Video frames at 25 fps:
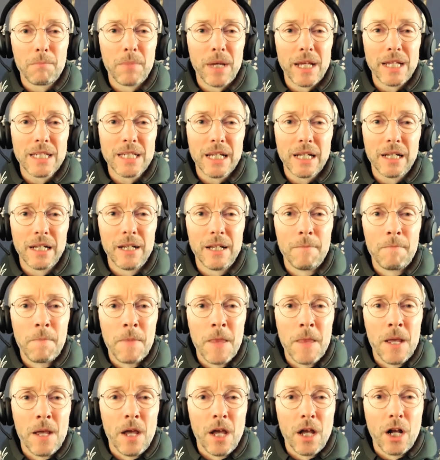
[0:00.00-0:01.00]
basically
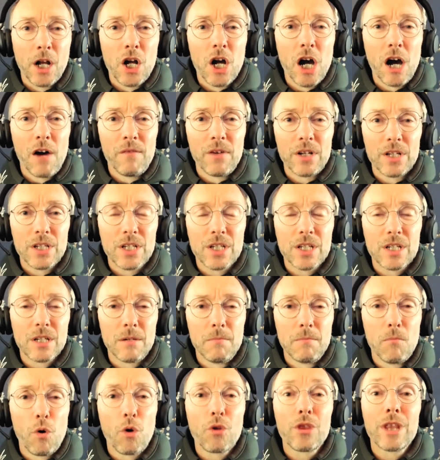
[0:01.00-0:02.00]
covers
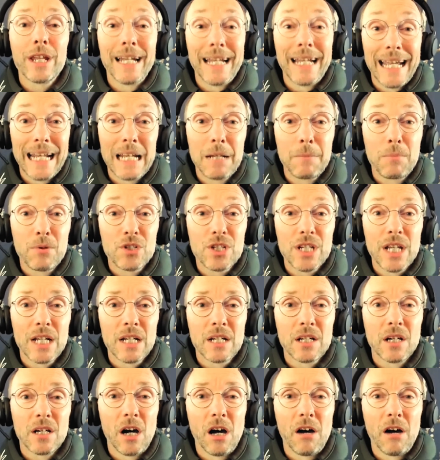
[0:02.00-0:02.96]
more than 80%